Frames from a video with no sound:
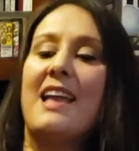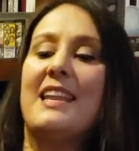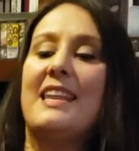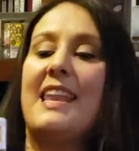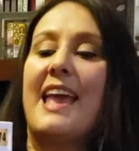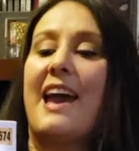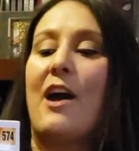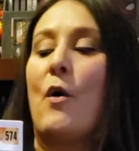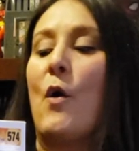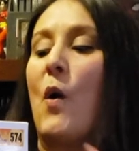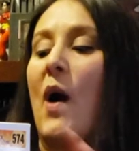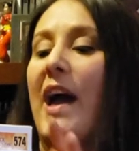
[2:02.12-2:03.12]

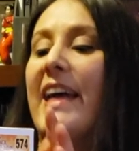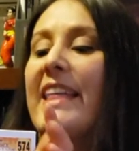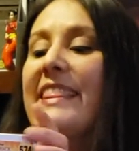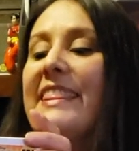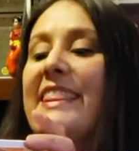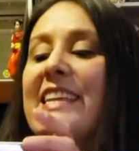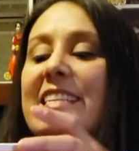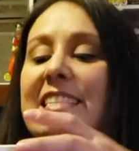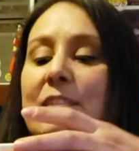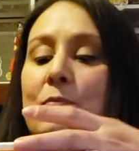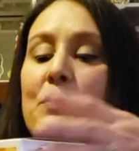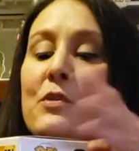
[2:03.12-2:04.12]
Now,
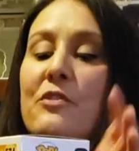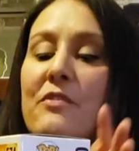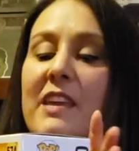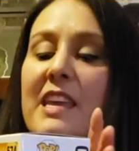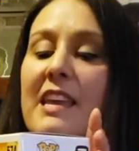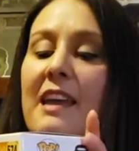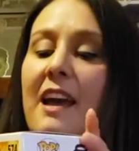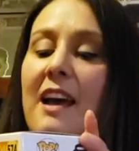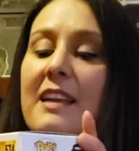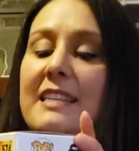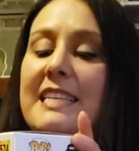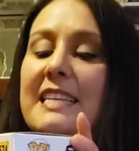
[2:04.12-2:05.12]
this movie
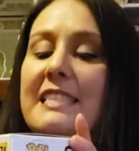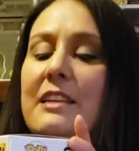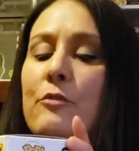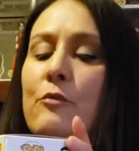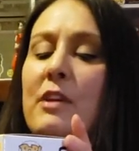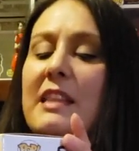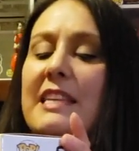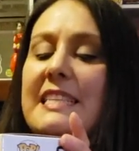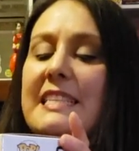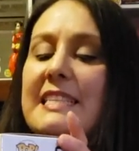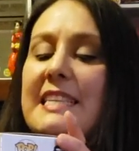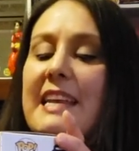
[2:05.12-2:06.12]
doesn't really
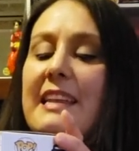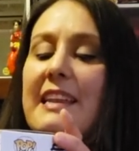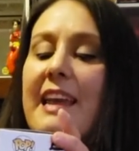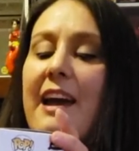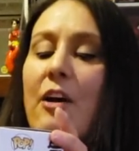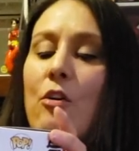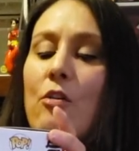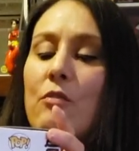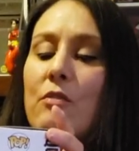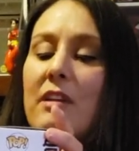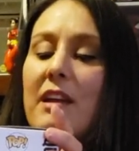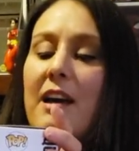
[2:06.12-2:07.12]
stand out.
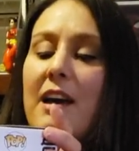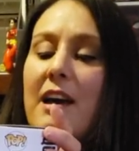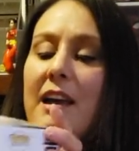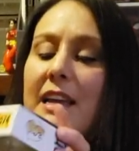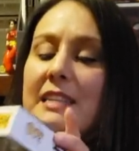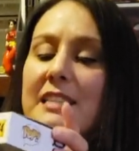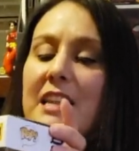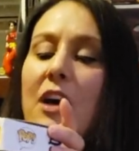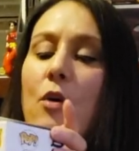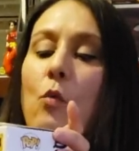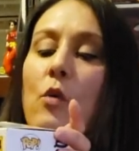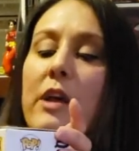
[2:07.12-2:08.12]
It's
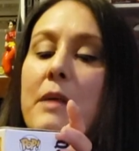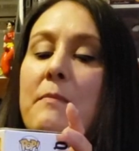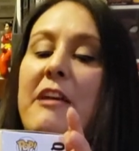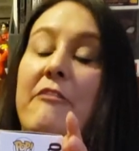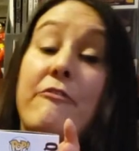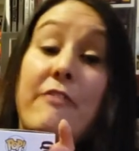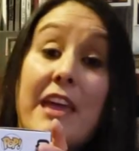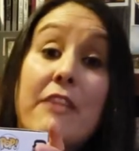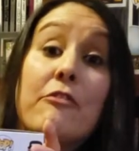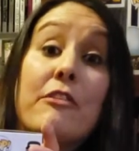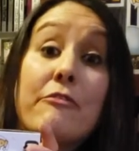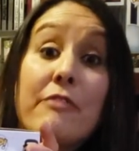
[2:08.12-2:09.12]
not one of my
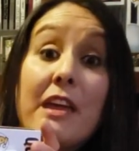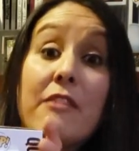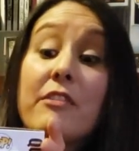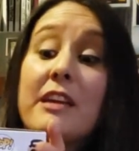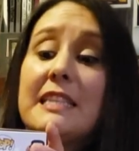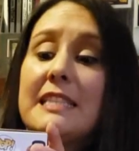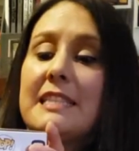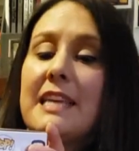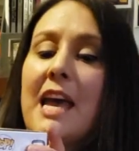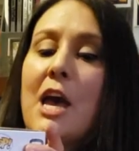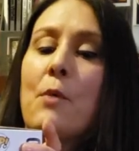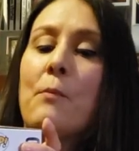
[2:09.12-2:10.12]
favorites,
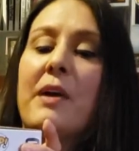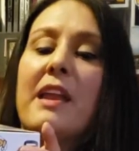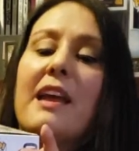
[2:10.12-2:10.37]
but